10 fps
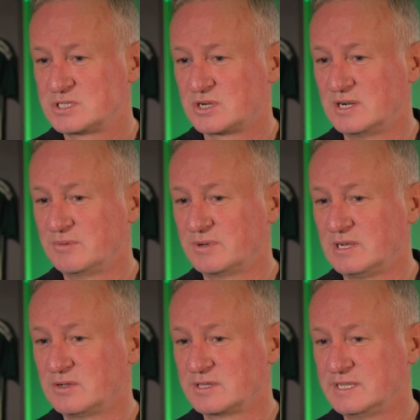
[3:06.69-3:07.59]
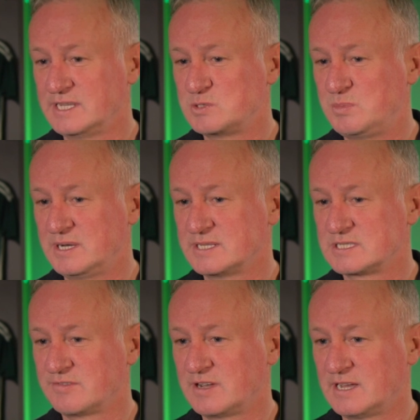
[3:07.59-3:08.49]
certainly when I look at the
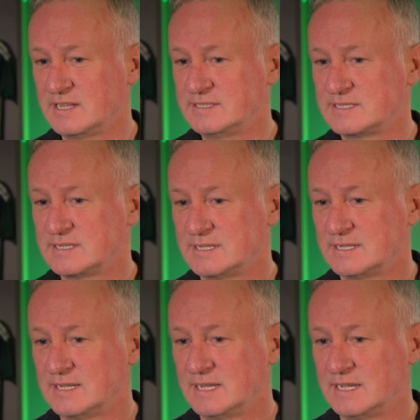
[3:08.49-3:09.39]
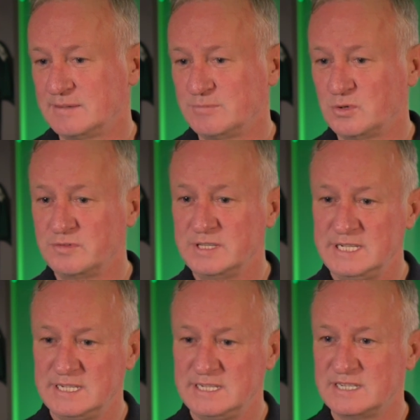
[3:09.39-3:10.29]
experience I've had over
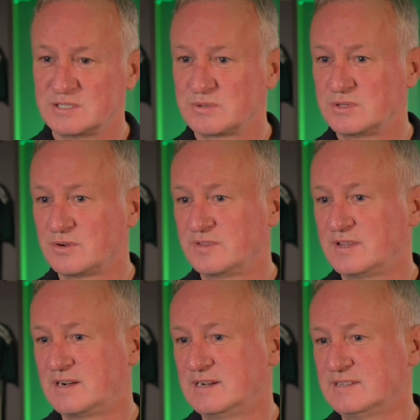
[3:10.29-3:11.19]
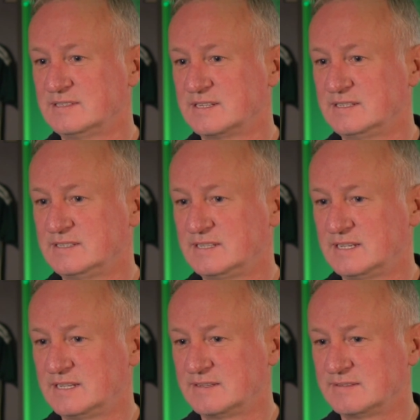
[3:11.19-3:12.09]
the 8 years with Northern Ireland and
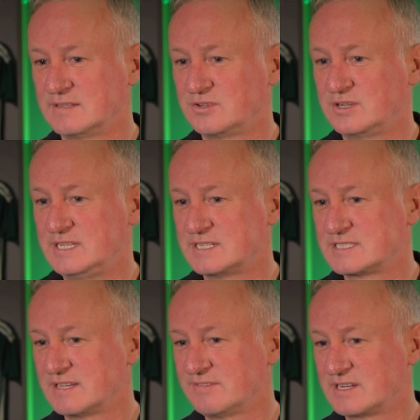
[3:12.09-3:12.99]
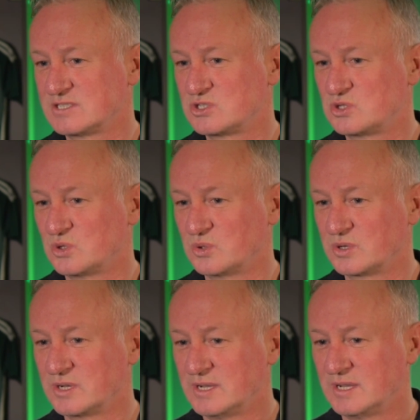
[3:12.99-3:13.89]
the 3 years that I've had at
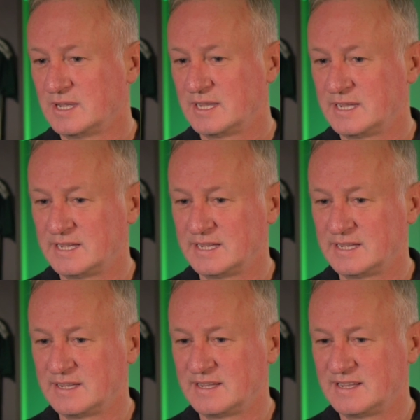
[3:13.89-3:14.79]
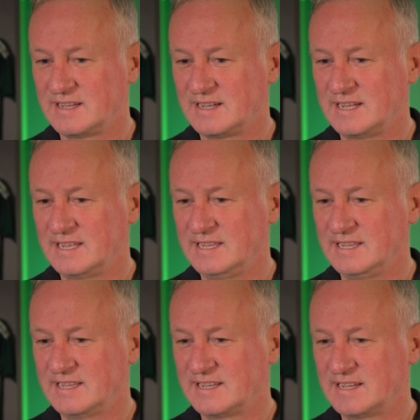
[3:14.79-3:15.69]
Stoke,
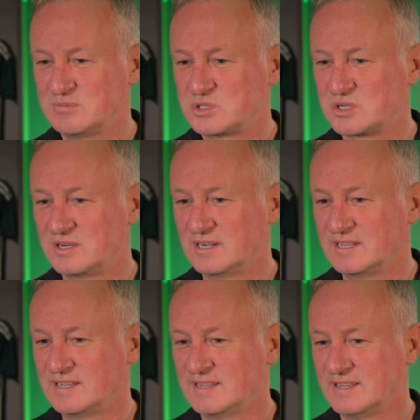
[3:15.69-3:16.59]
I'm certainly,